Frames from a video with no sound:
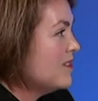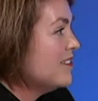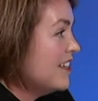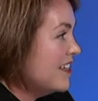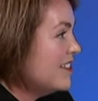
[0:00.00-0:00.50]

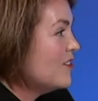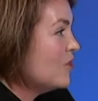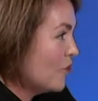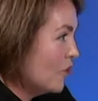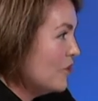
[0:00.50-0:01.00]
dig
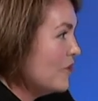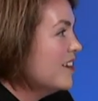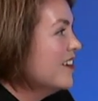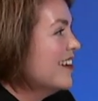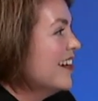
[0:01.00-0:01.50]
through
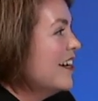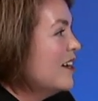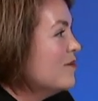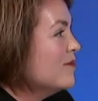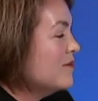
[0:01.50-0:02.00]

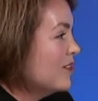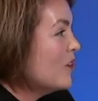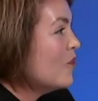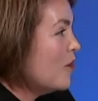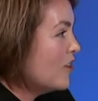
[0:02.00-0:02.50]

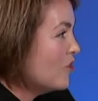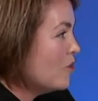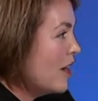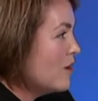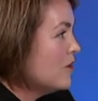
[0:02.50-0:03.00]
the
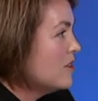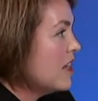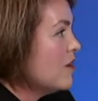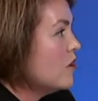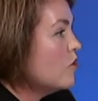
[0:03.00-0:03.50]
budget papers,
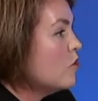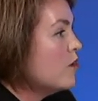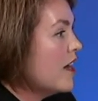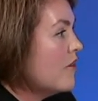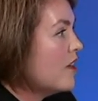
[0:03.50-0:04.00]
and we will
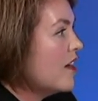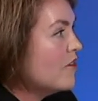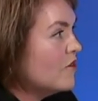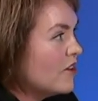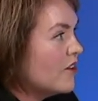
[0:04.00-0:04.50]
be having
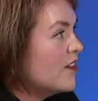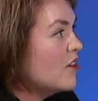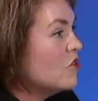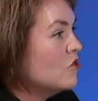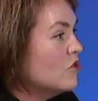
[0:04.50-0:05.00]
a
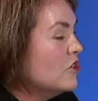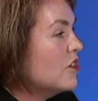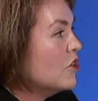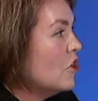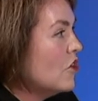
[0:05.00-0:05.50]
very good
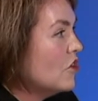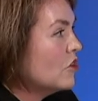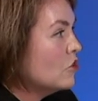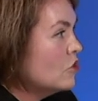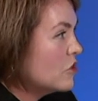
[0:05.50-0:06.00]

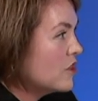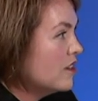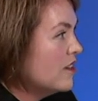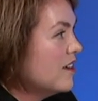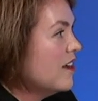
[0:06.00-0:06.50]
long
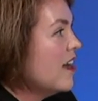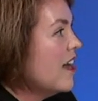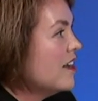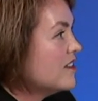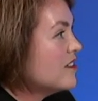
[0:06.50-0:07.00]
look
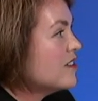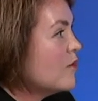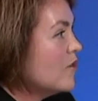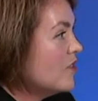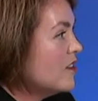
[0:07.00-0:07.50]
at
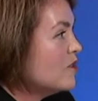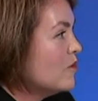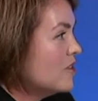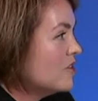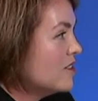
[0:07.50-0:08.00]
some of these
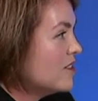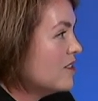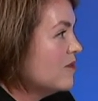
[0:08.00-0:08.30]
measures.